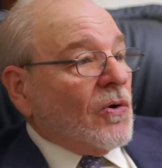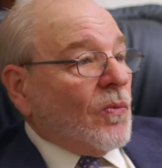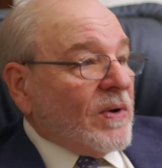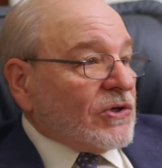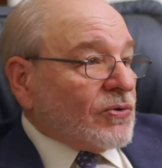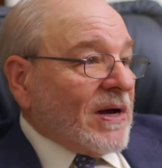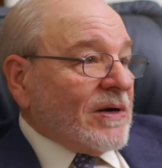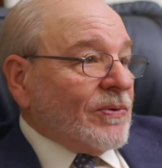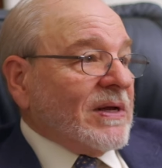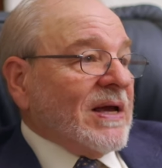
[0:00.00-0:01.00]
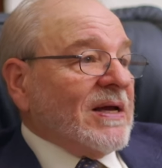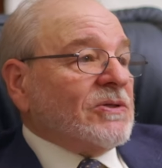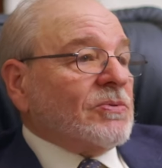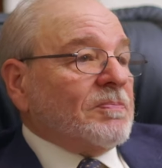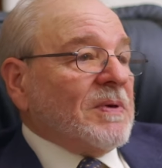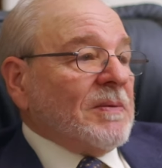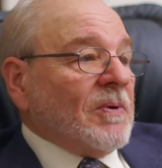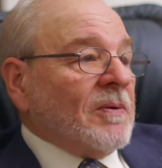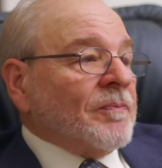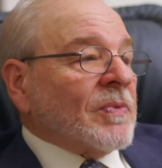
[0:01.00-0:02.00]
We try to engage with
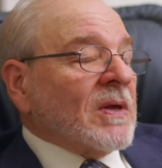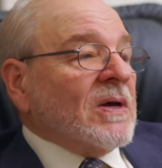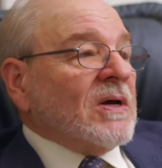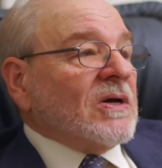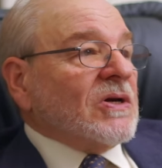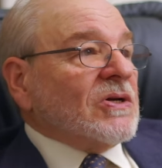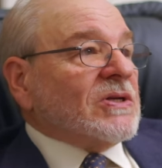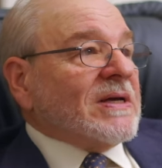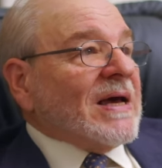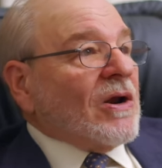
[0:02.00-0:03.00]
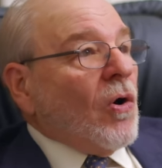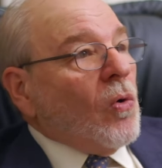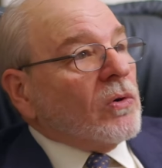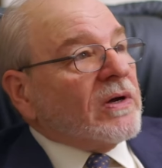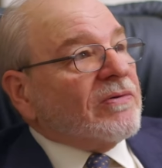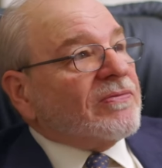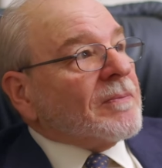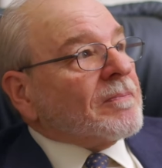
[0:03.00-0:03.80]
people to get hold of